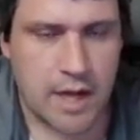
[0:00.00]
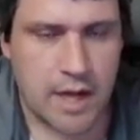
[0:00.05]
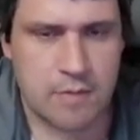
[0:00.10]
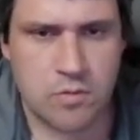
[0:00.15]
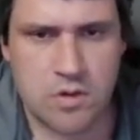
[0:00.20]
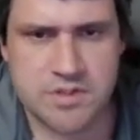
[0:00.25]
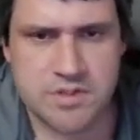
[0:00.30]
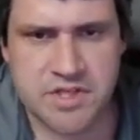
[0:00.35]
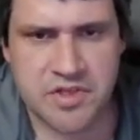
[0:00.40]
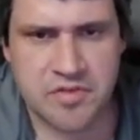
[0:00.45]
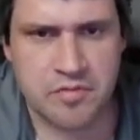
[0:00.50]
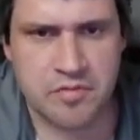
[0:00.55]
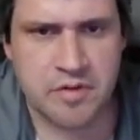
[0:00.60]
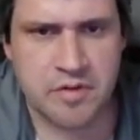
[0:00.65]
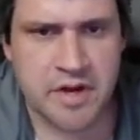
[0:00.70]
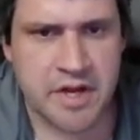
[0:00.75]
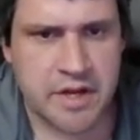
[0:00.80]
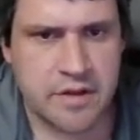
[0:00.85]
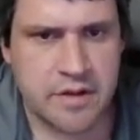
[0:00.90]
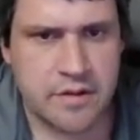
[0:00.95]
I rolled a
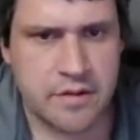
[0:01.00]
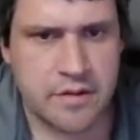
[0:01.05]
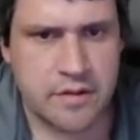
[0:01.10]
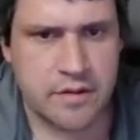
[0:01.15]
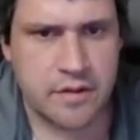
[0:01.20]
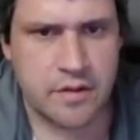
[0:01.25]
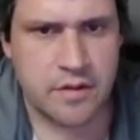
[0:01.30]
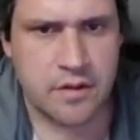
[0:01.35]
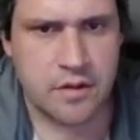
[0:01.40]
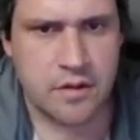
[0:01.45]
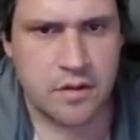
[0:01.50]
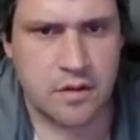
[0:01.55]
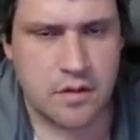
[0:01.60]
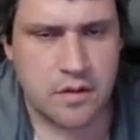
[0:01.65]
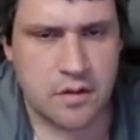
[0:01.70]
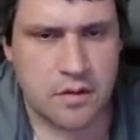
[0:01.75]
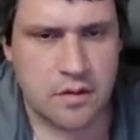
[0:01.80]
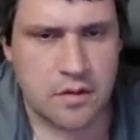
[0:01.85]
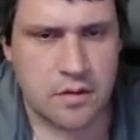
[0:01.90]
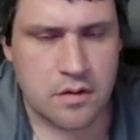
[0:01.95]
3.
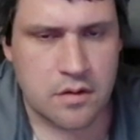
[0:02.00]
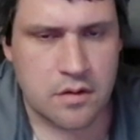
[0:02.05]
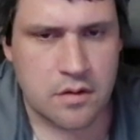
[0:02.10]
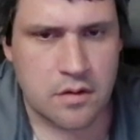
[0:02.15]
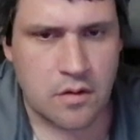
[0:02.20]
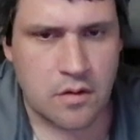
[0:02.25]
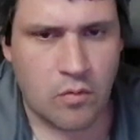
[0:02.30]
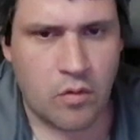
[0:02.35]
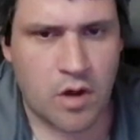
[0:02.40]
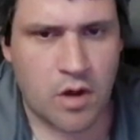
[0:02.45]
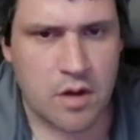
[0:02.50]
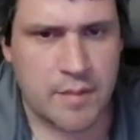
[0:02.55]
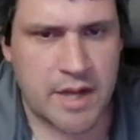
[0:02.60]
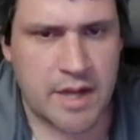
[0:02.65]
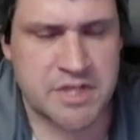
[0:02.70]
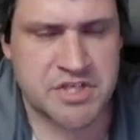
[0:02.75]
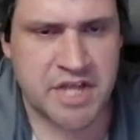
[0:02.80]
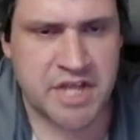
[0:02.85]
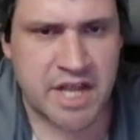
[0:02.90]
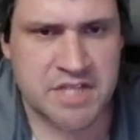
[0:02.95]
What are
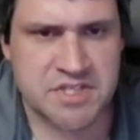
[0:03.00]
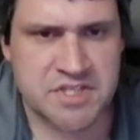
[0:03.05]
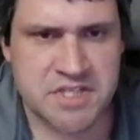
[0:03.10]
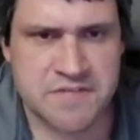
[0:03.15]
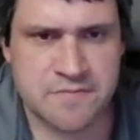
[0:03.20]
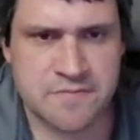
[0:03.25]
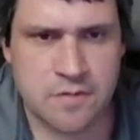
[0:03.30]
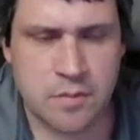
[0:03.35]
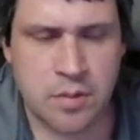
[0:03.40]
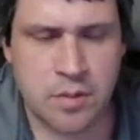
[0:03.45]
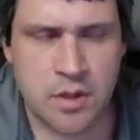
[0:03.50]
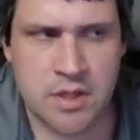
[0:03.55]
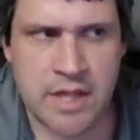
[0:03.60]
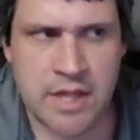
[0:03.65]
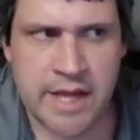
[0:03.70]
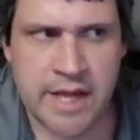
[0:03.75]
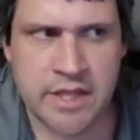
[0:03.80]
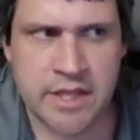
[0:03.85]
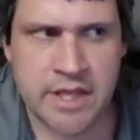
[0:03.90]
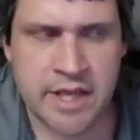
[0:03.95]
my chances for
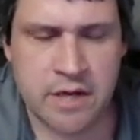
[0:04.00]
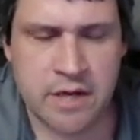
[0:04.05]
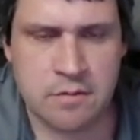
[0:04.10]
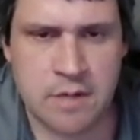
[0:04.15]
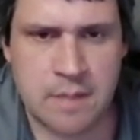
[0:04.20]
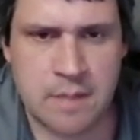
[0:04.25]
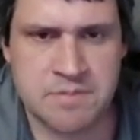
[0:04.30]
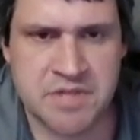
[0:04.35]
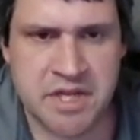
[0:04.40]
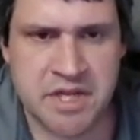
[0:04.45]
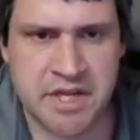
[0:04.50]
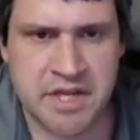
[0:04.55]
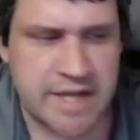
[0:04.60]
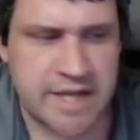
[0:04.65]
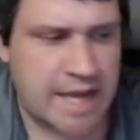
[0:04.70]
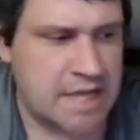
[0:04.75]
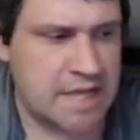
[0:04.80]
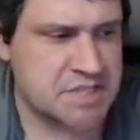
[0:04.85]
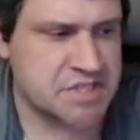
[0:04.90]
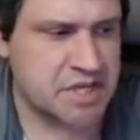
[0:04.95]
politely interrupting
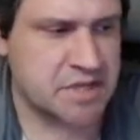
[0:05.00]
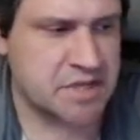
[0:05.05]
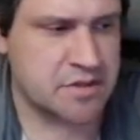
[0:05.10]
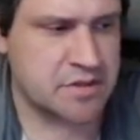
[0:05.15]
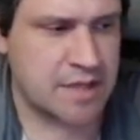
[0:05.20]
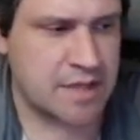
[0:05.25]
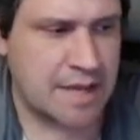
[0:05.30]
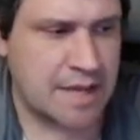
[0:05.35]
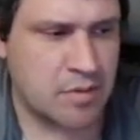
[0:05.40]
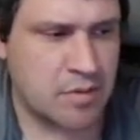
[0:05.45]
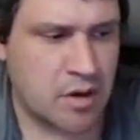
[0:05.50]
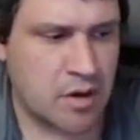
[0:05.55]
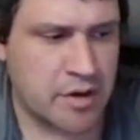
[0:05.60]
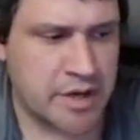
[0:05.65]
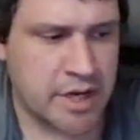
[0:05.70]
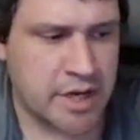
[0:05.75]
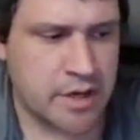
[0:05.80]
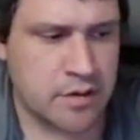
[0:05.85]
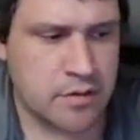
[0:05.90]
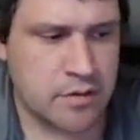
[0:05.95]
and asking the
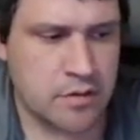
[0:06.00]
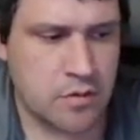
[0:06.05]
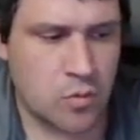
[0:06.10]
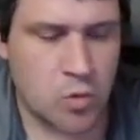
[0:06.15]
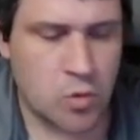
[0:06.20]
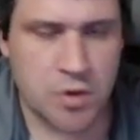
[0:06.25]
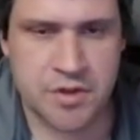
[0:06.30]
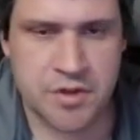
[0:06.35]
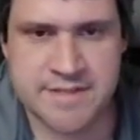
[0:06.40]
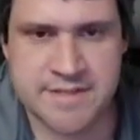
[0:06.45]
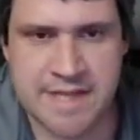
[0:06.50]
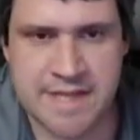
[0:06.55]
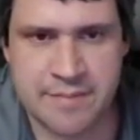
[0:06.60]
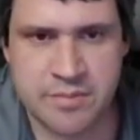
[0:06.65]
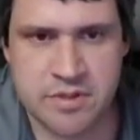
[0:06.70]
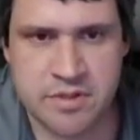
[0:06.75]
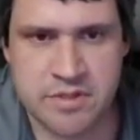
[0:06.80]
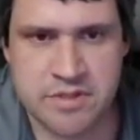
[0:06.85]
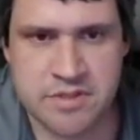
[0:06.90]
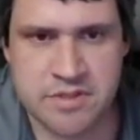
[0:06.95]
librarian where the
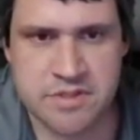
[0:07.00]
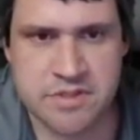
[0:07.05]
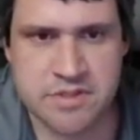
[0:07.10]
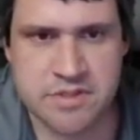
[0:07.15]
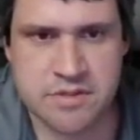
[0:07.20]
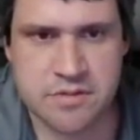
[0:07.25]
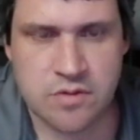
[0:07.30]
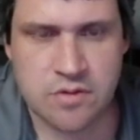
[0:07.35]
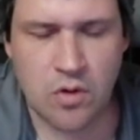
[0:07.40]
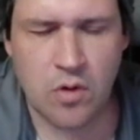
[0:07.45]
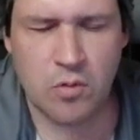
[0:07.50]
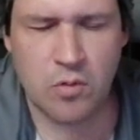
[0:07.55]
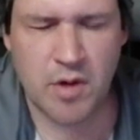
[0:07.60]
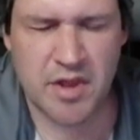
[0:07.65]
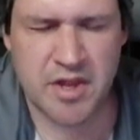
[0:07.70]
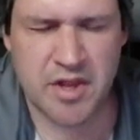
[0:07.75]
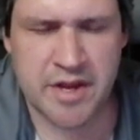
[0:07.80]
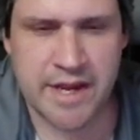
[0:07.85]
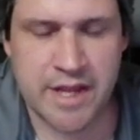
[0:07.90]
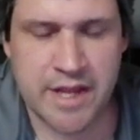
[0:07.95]
temple is, or
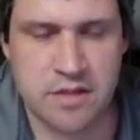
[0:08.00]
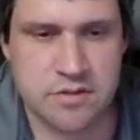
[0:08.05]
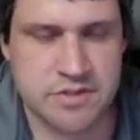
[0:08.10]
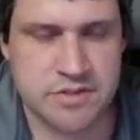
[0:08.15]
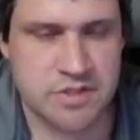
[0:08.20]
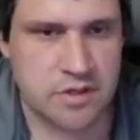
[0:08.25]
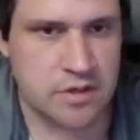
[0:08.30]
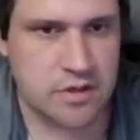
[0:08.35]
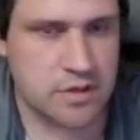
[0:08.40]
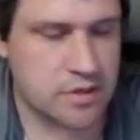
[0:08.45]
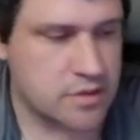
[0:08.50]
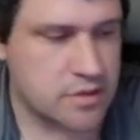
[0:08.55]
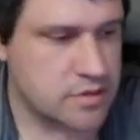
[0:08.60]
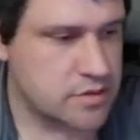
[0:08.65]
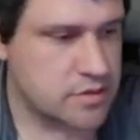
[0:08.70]
where the healers are?